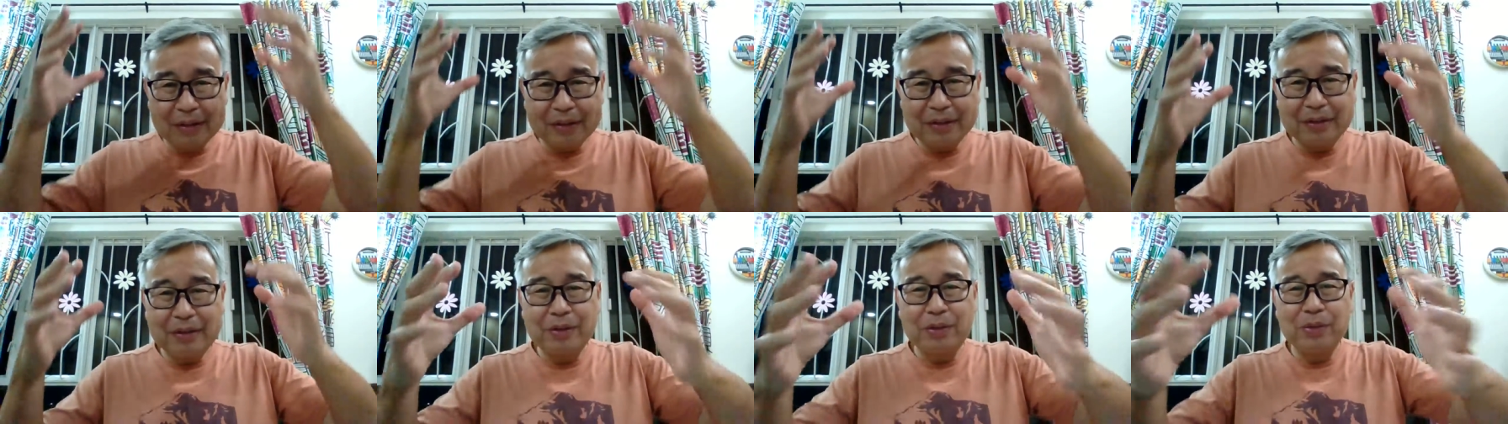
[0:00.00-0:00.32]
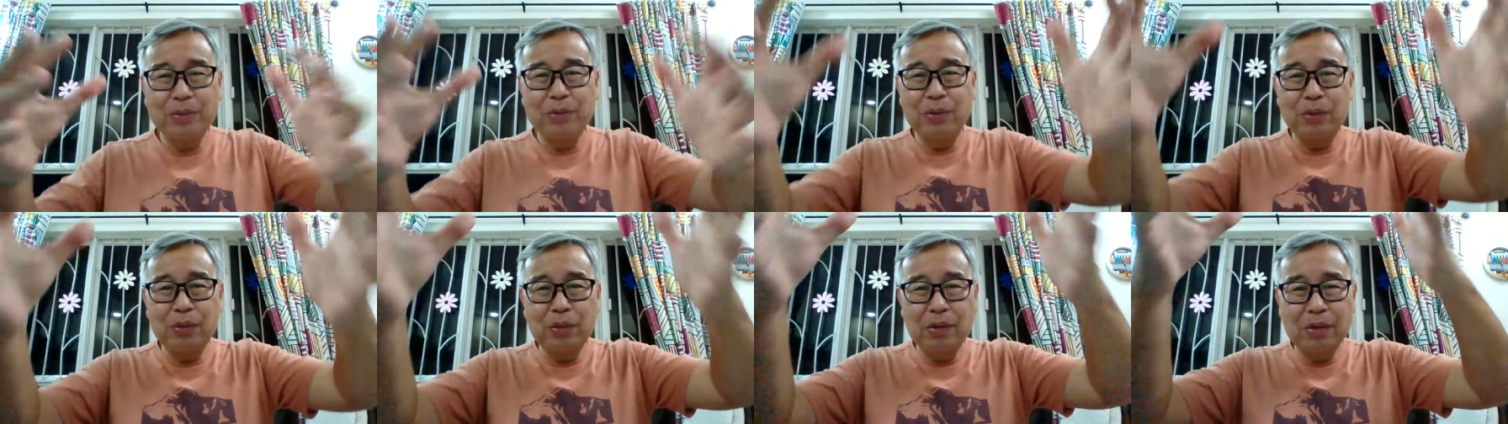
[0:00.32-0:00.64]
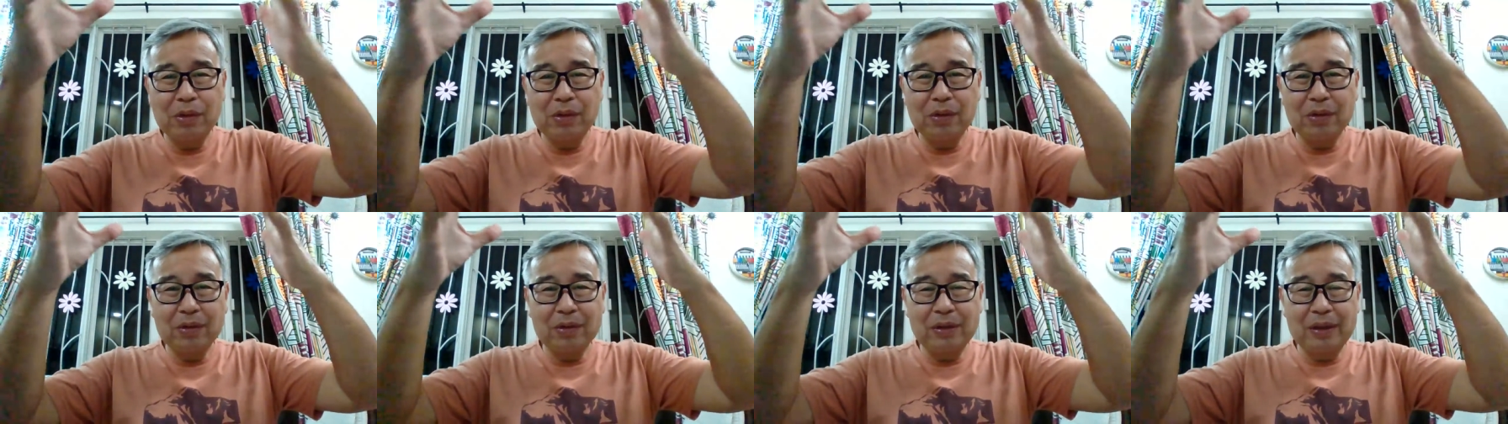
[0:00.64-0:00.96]
new
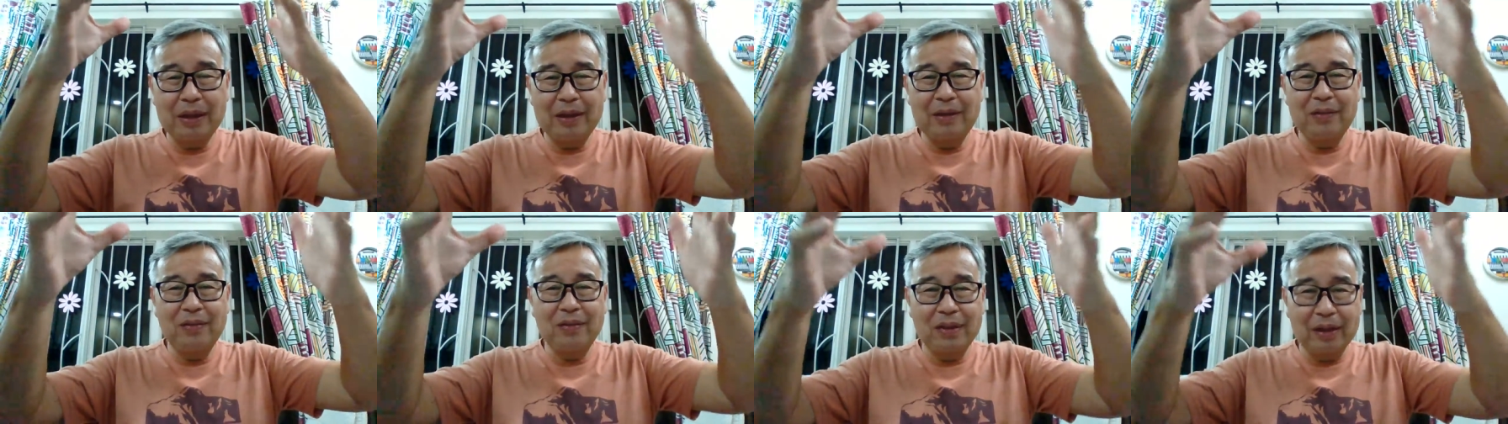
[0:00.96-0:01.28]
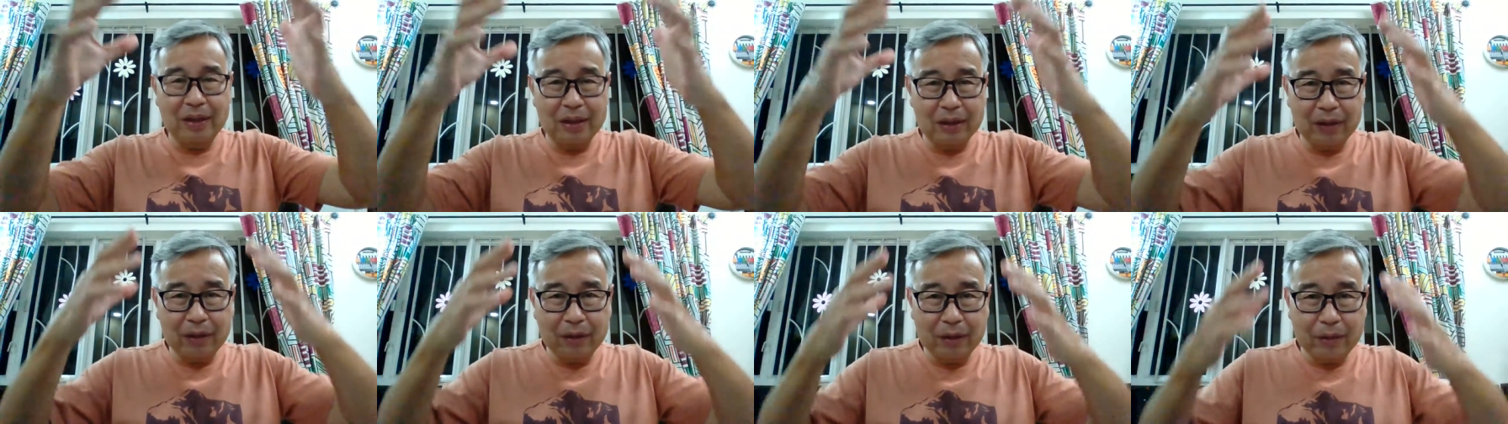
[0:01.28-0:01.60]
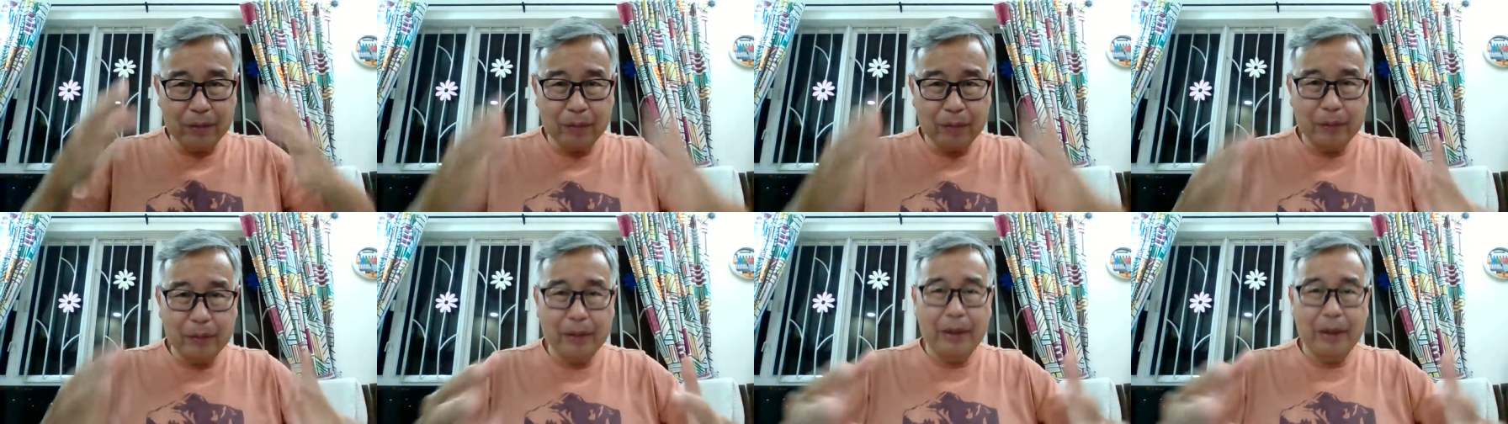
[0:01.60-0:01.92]
things that
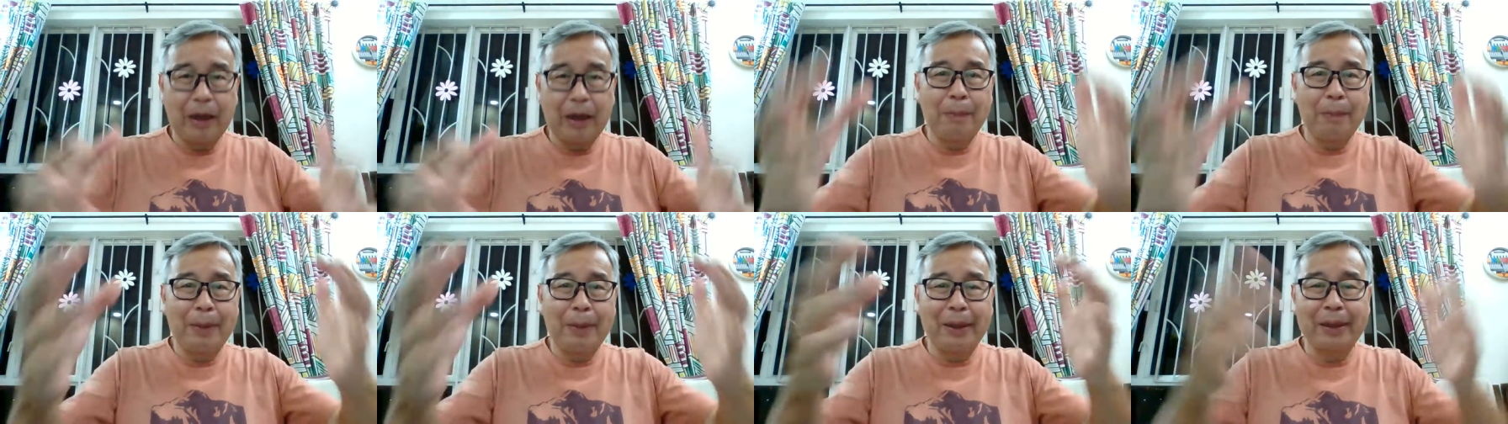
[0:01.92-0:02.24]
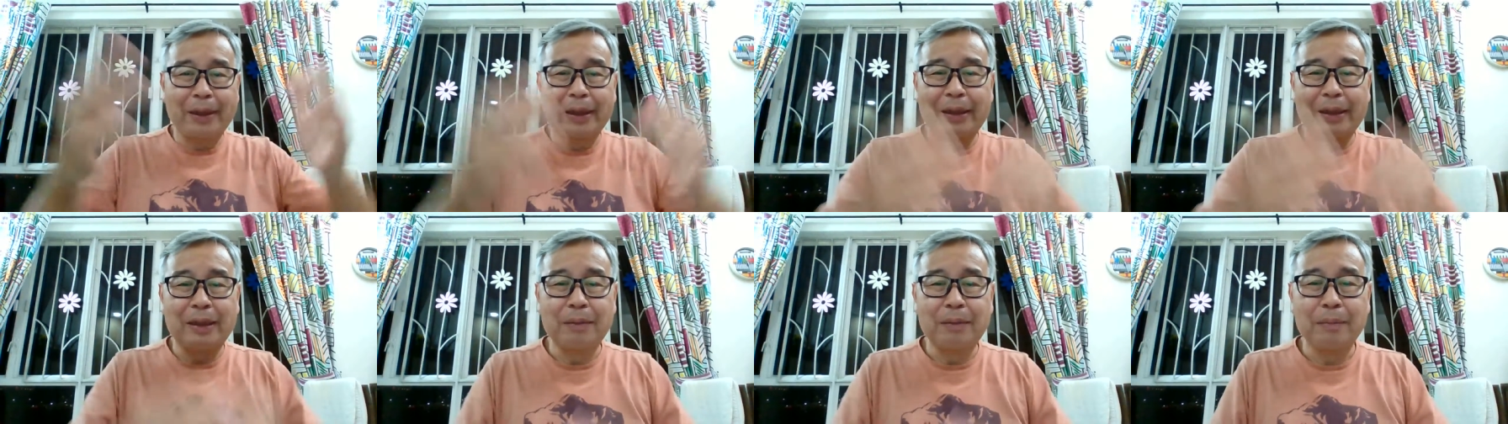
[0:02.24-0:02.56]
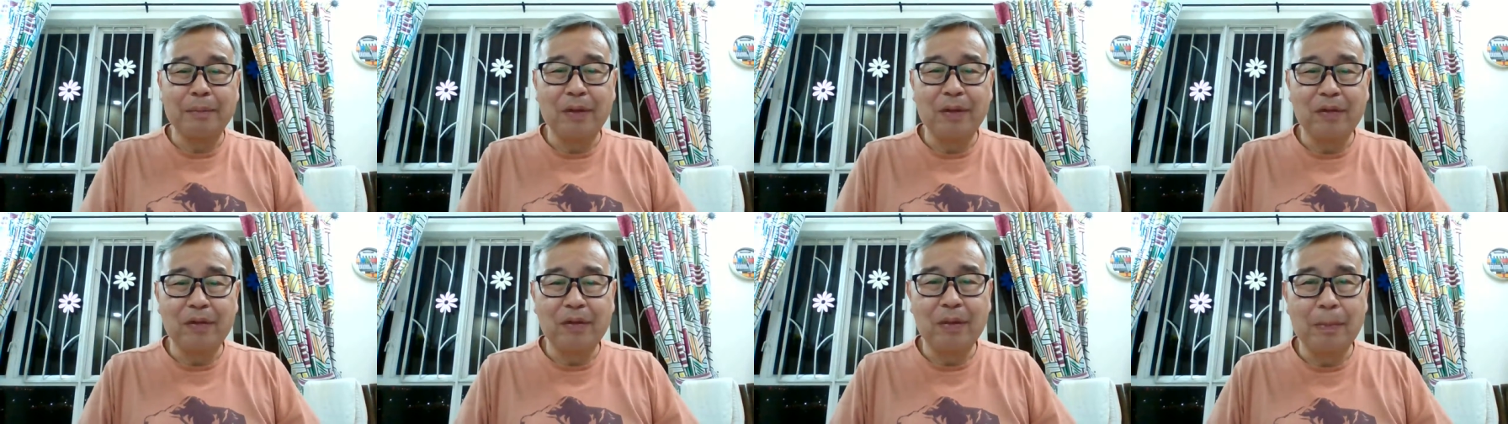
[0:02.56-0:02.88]
the car mechanic
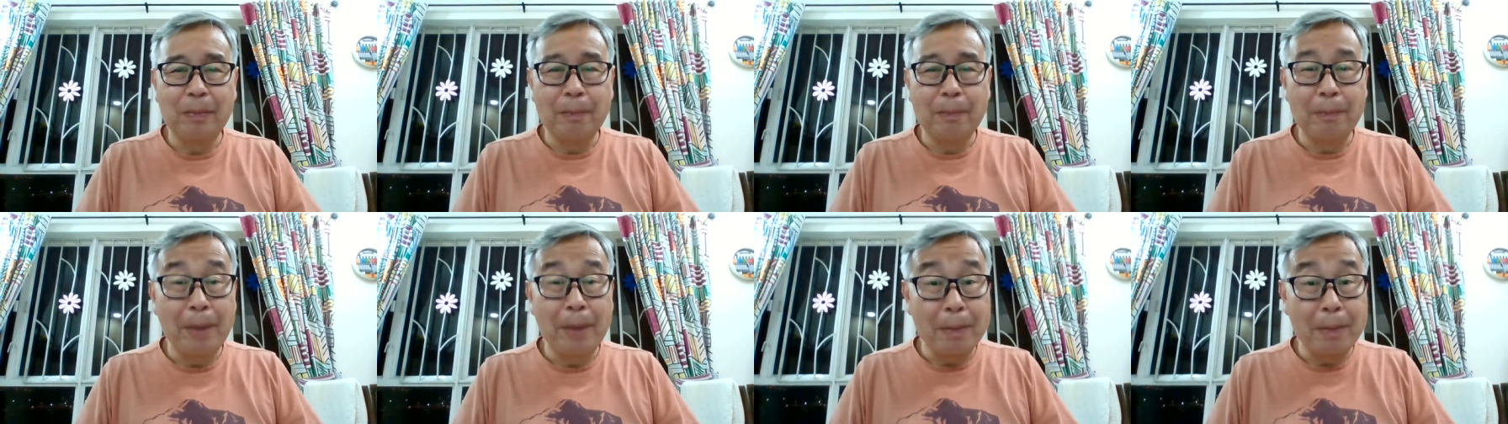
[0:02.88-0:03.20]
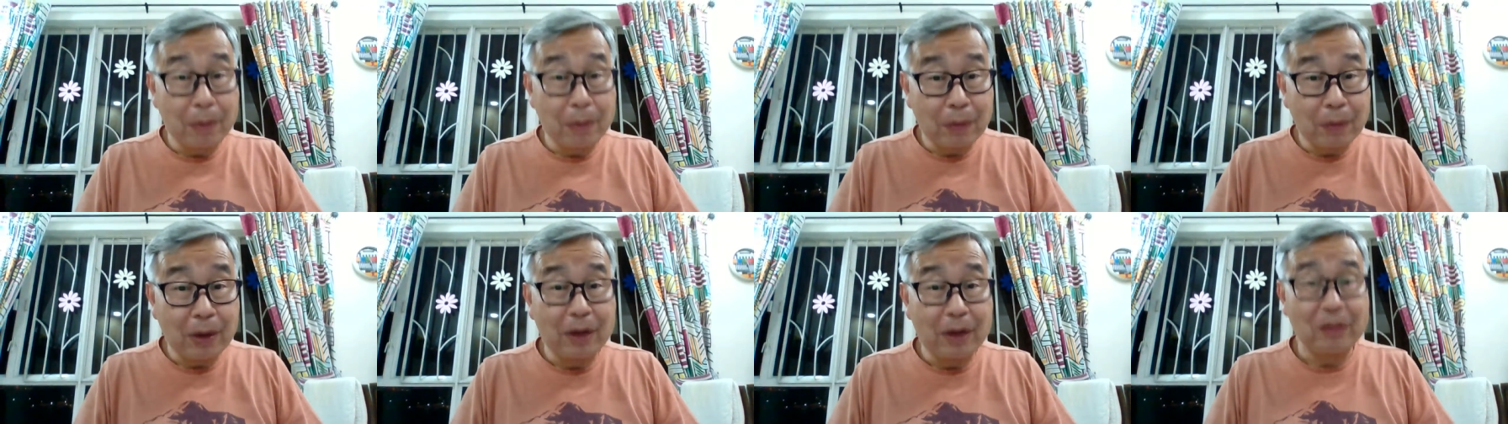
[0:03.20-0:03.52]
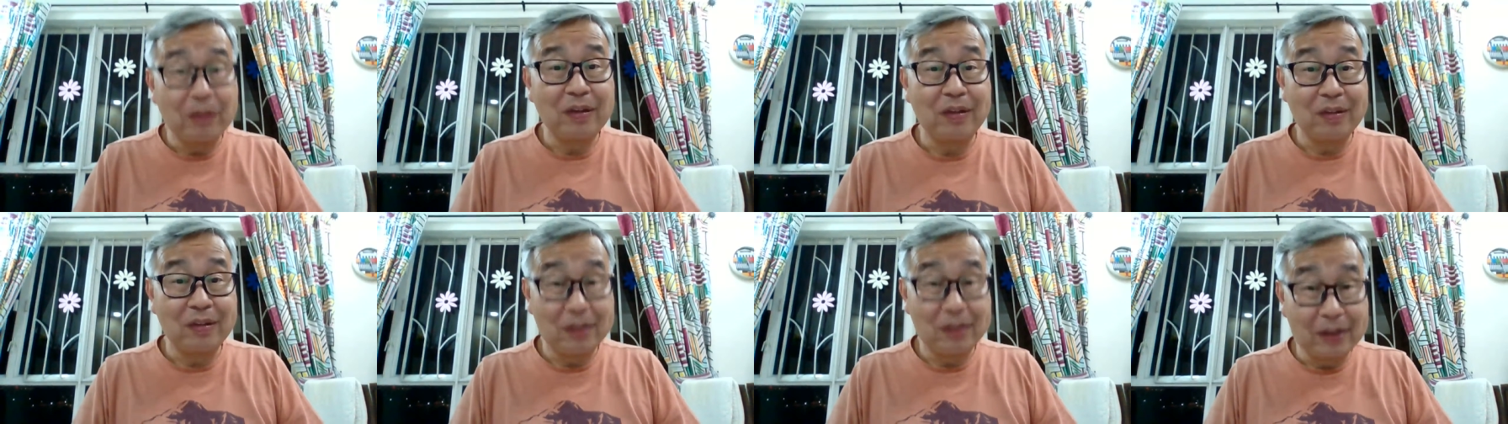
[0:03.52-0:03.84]
must
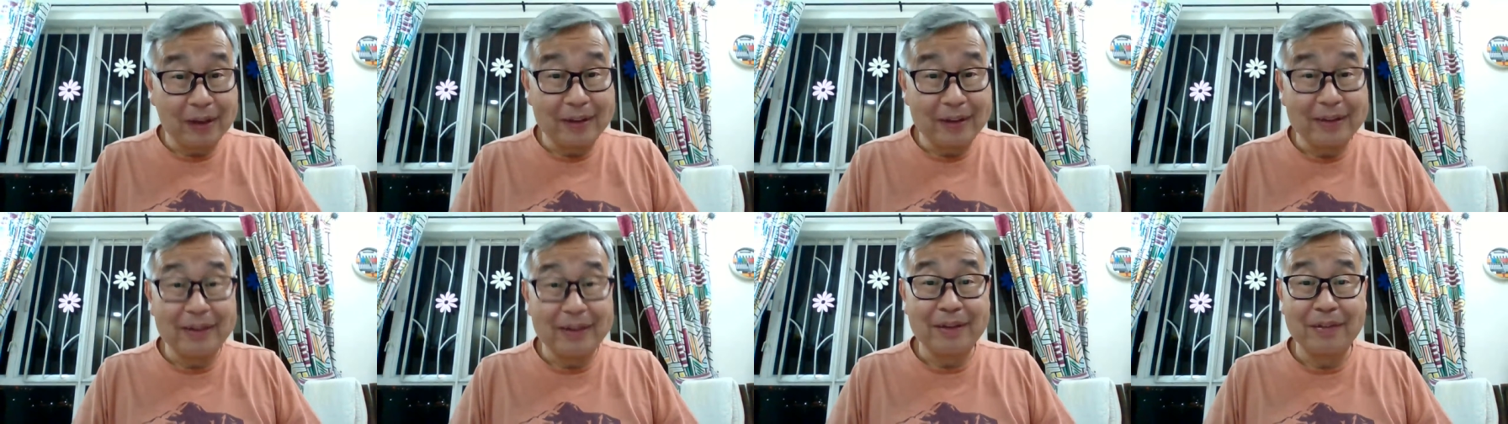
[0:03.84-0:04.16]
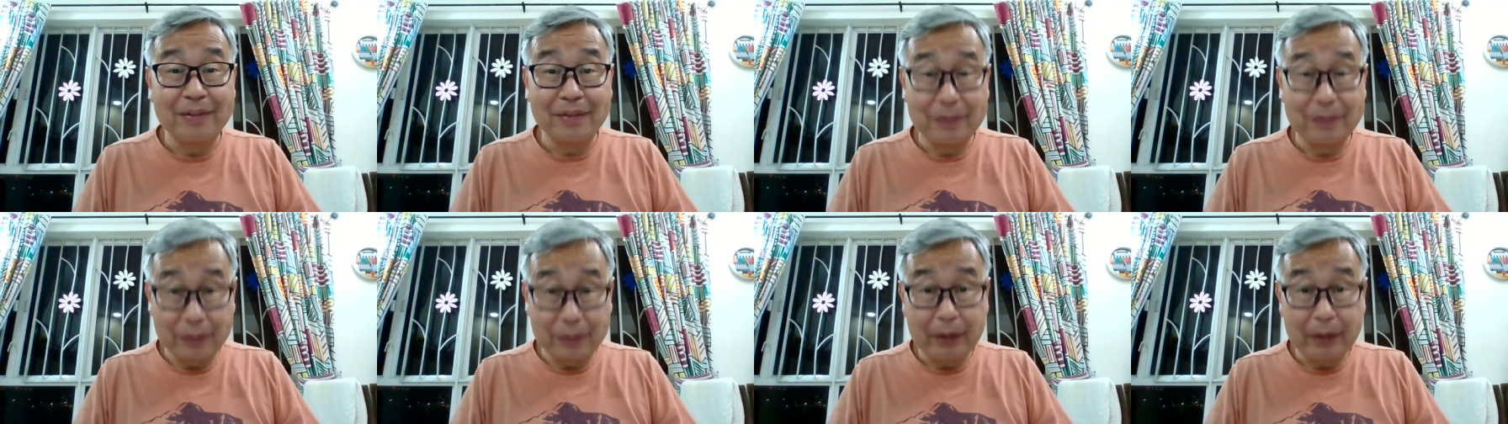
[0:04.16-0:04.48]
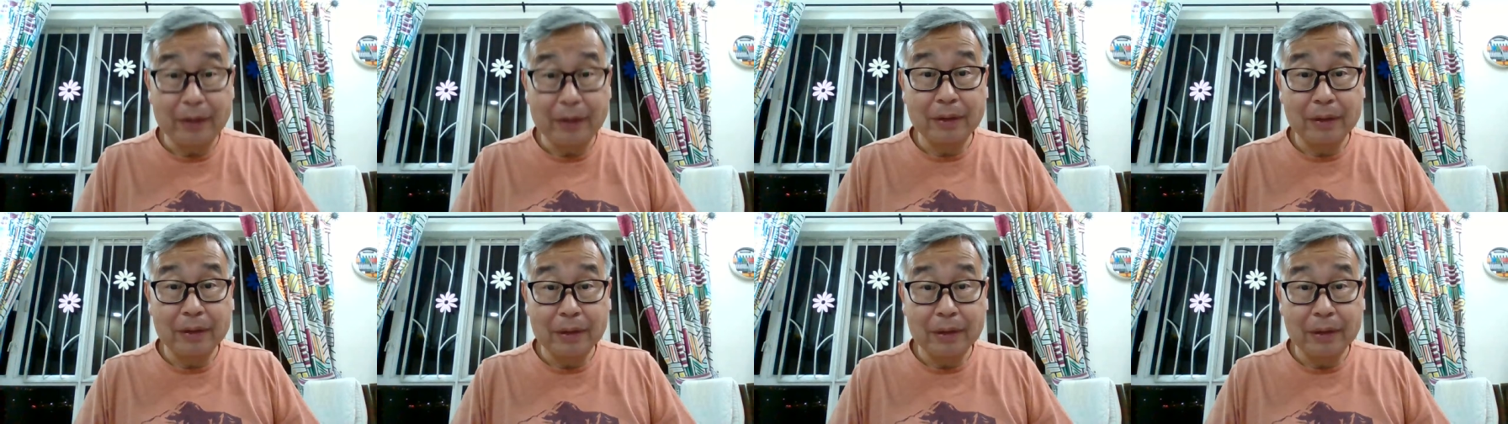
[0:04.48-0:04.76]
memorize and study, right?